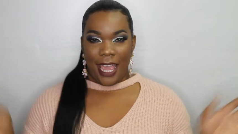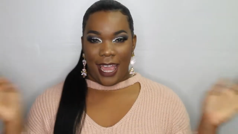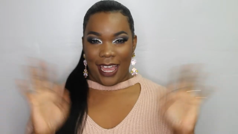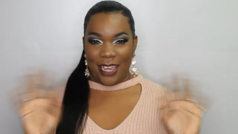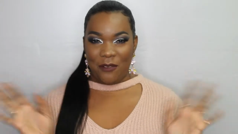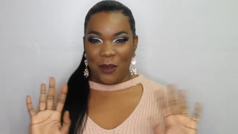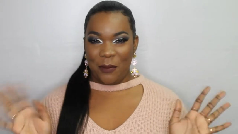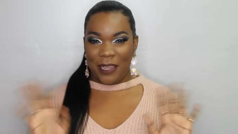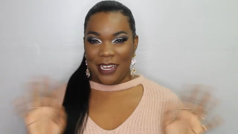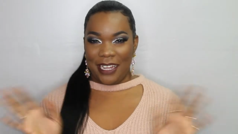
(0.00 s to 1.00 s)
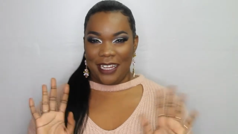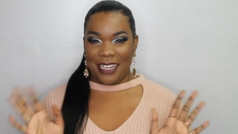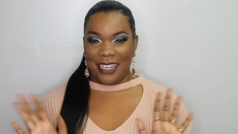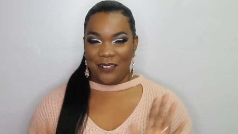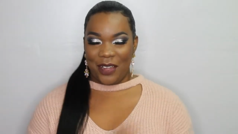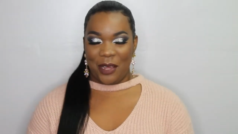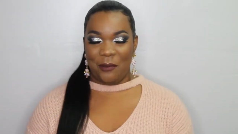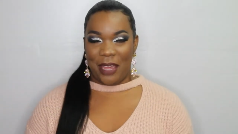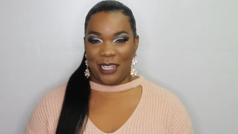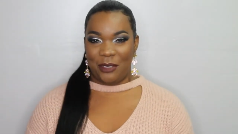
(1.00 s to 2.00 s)
Hey everybody, welcome
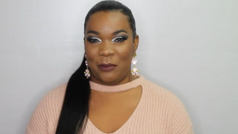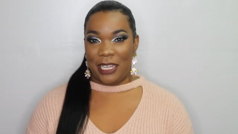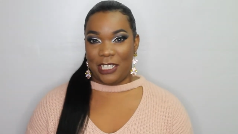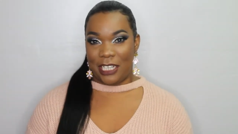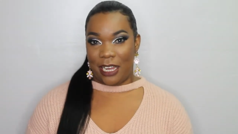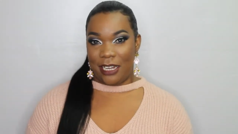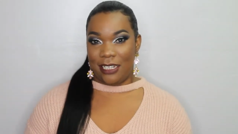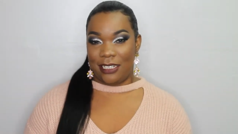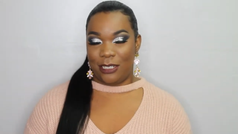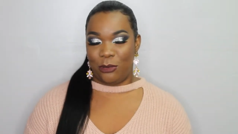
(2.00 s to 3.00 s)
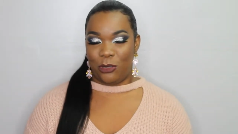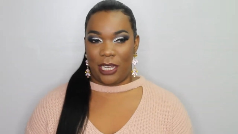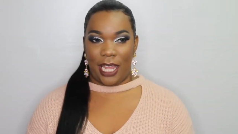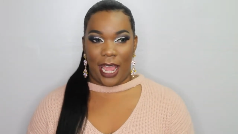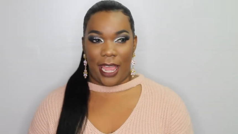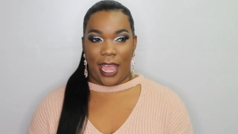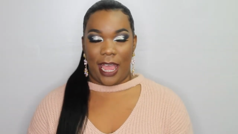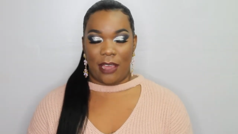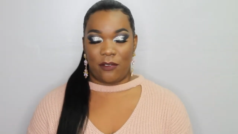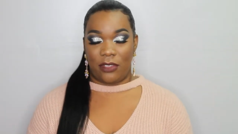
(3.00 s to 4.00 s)
back to my channel. So today I
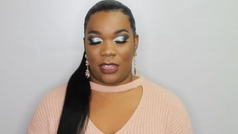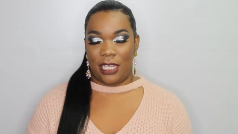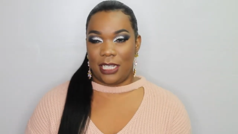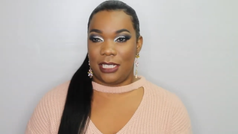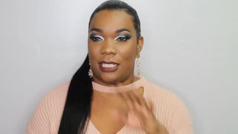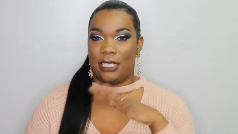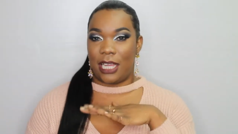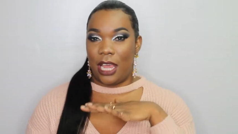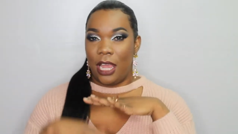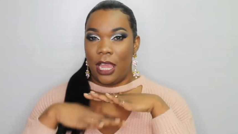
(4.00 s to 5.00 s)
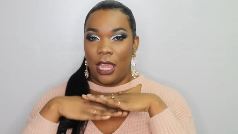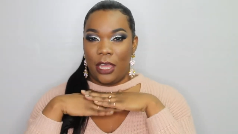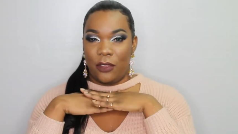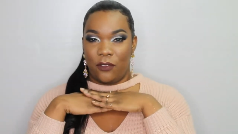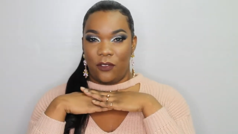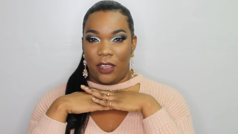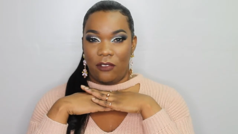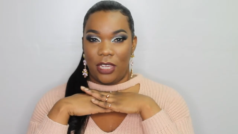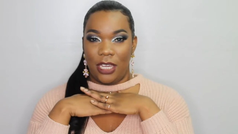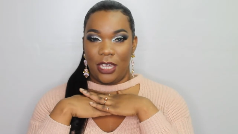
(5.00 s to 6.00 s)
have this
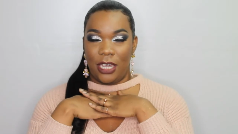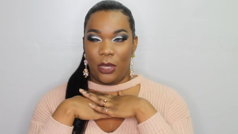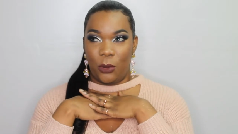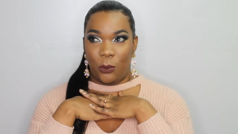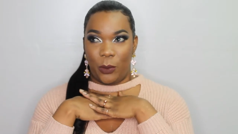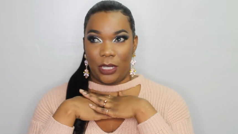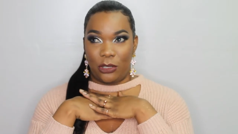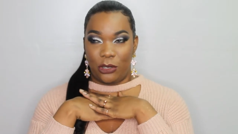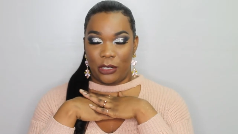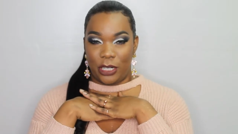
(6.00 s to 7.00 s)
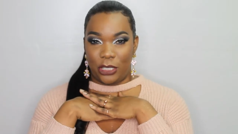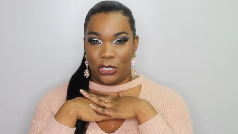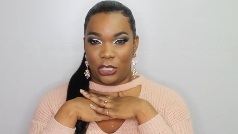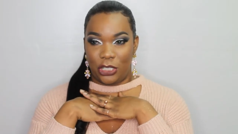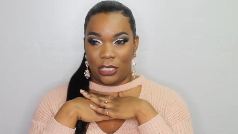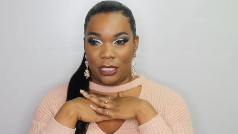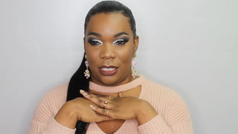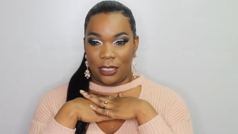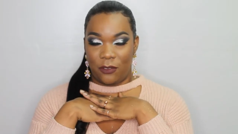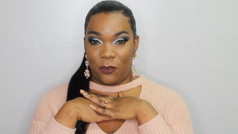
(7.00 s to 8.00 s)
very winterish,
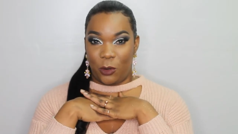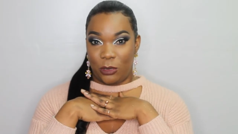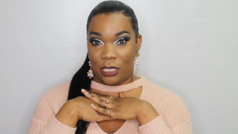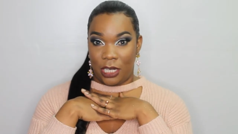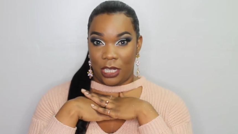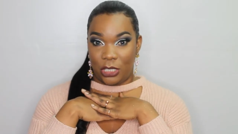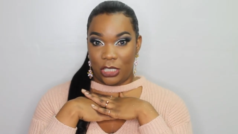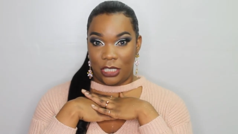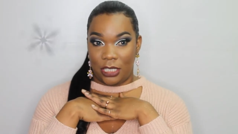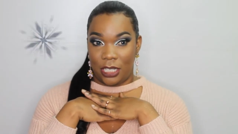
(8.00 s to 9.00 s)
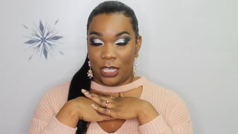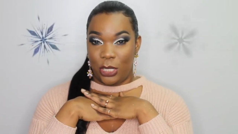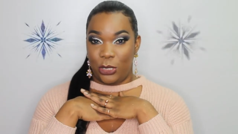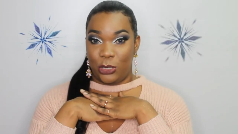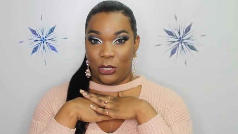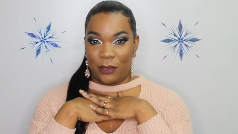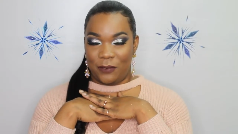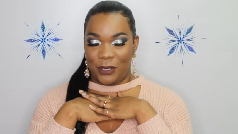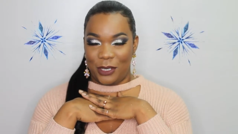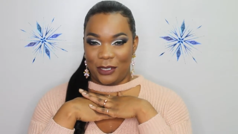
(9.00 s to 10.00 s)
frozenish look
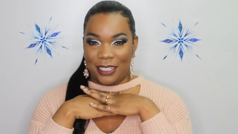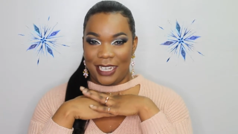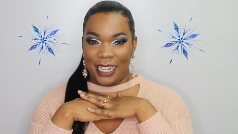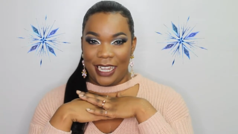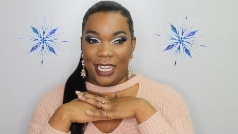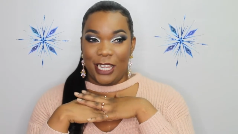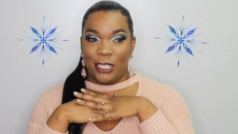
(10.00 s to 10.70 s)
for you today.